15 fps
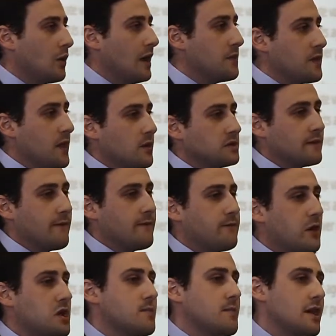Right there is a
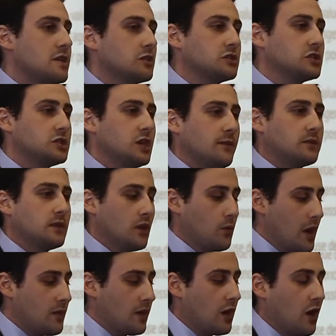fundamental shift in the
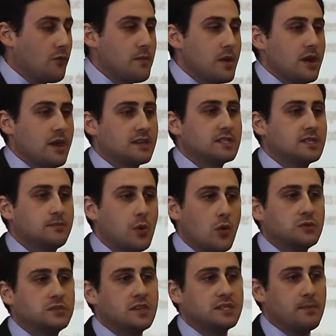way the government
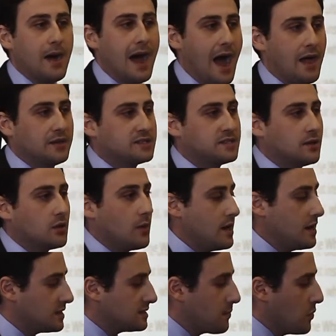exposes policy, the
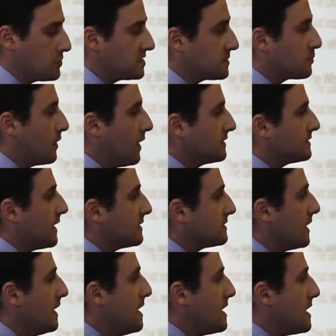way it exposes
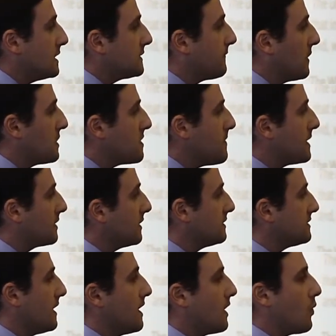process. It's
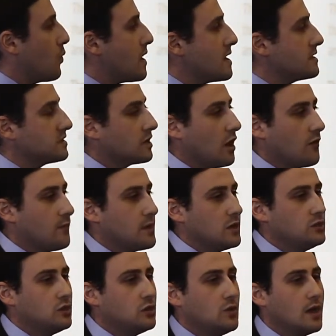fundamentally saying we as a
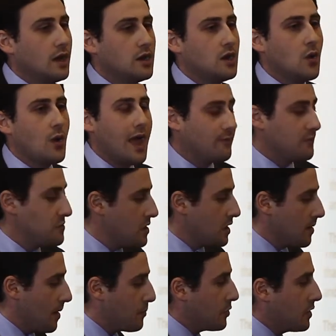government do not know
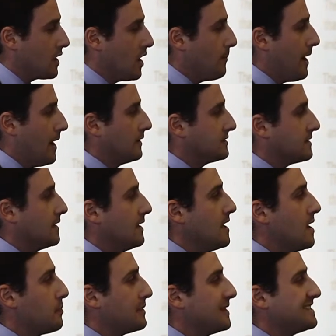everything about putting out policy.
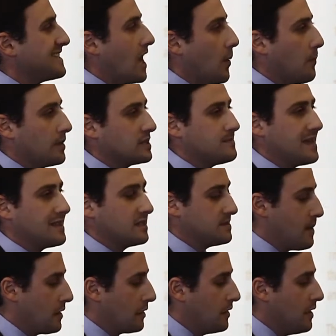Please help us make
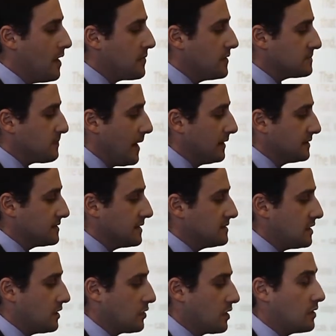this better. This policy
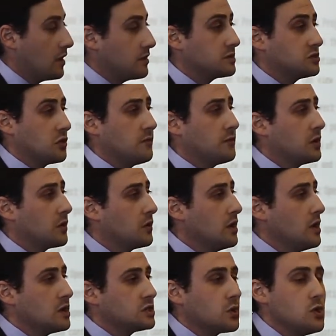is here to serve you.
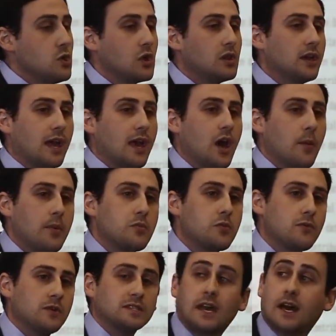So when you click help
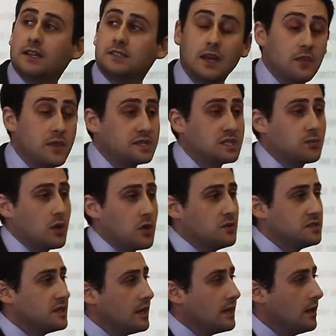improve this content, this is what
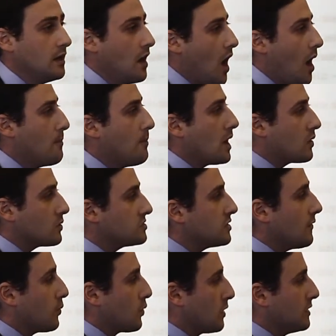you see. A
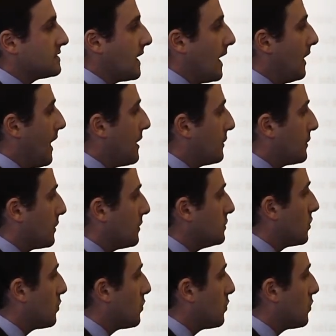Microsoft Word style editor